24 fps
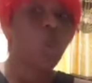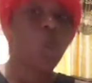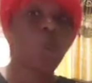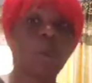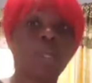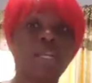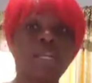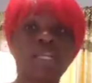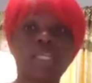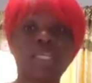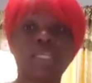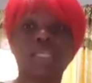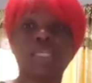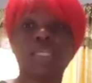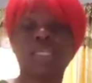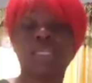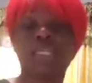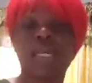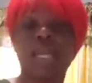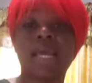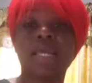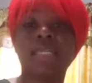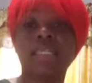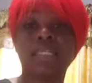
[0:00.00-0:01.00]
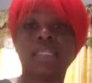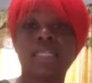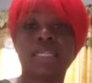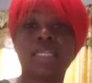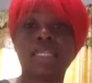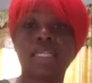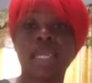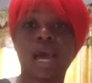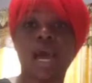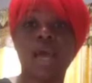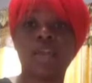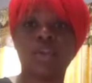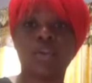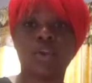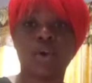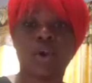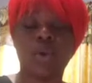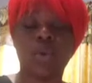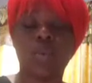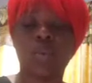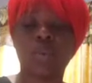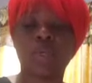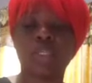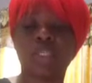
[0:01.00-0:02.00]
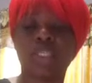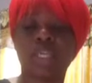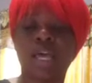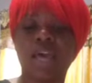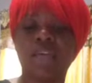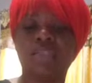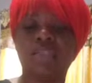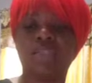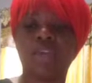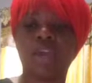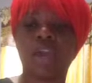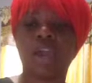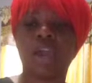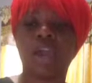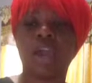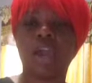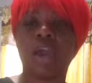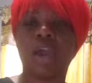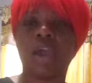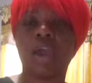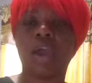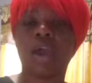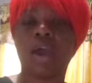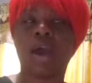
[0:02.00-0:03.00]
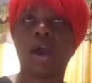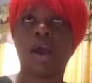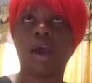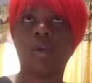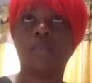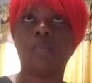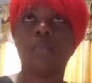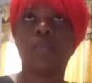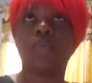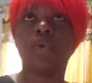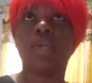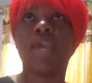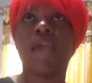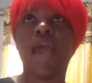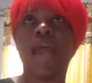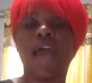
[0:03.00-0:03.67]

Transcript: One of the things that I did not know was that we